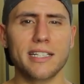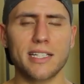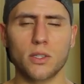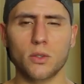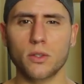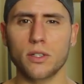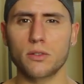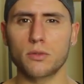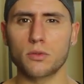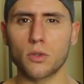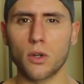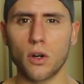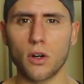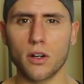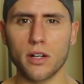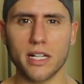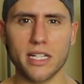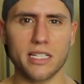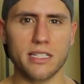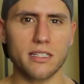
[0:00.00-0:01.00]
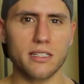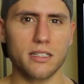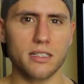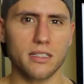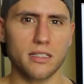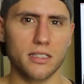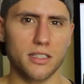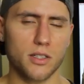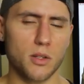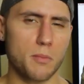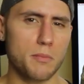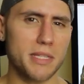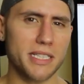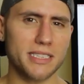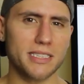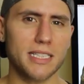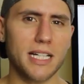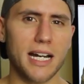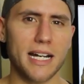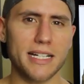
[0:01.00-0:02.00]
not only wrong and
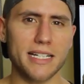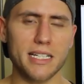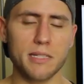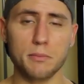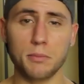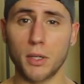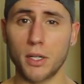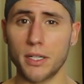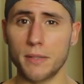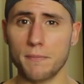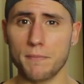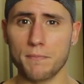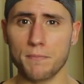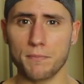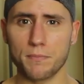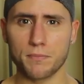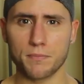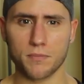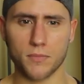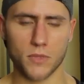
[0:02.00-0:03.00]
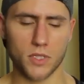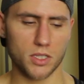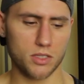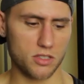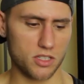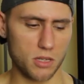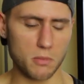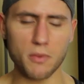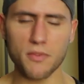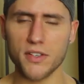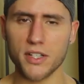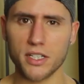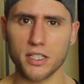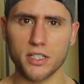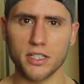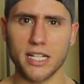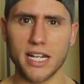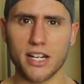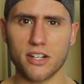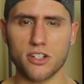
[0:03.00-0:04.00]
misguided, but some of
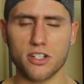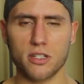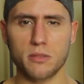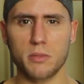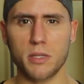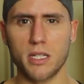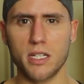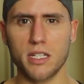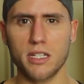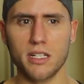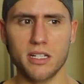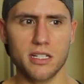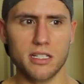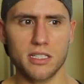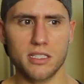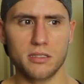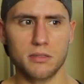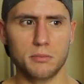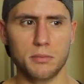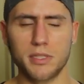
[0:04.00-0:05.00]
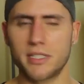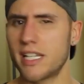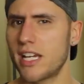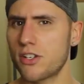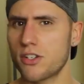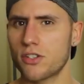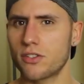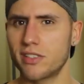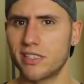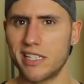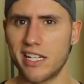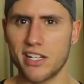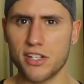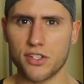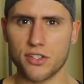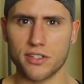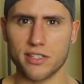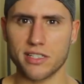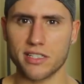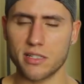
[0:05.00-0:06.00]
it could actually be potentially
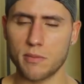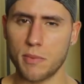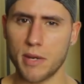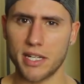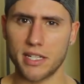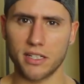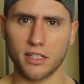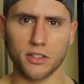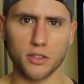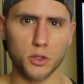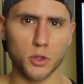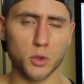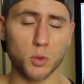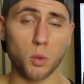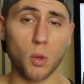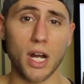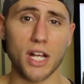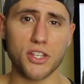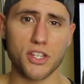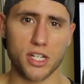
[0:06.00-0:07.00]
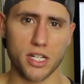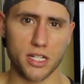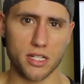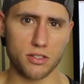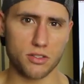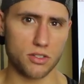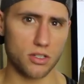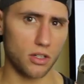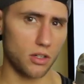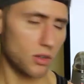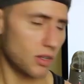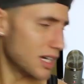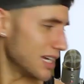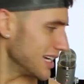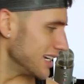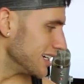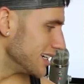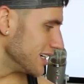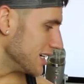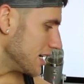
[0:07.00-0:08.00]
dangerous depending on who's watching it.
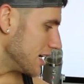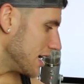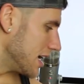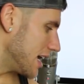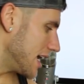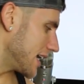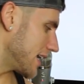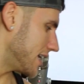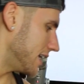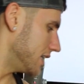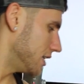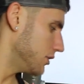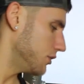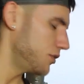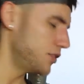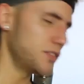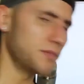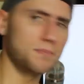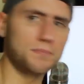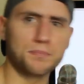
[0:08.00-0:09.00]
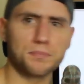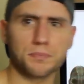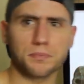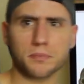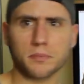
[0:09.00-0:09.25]
So I kind of